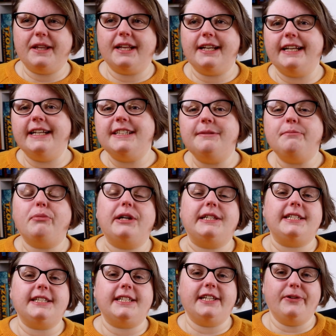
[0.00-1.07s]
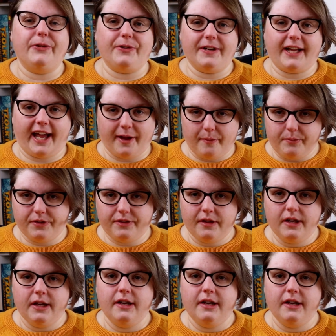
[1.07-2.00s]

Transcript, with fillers: that isn't present in other games.